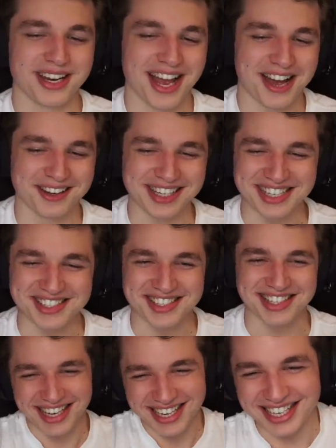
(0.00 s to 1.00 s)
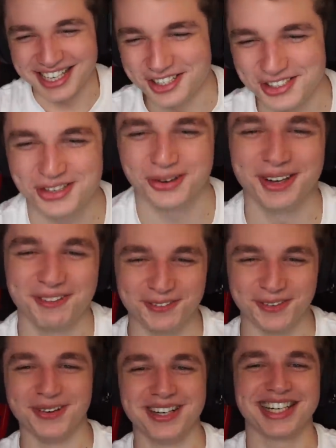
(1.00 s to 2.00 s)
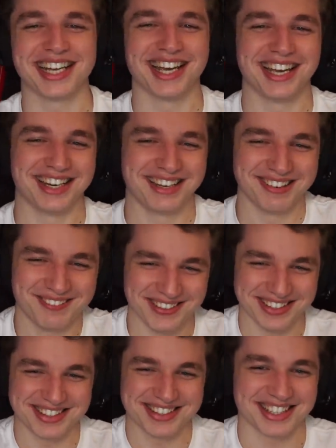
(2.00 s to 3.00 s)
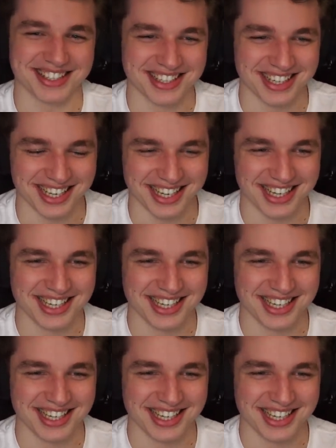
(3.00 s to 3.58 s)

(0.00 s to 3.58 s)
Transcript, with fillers: oh, Al gets to enjoy food again. Feels good. see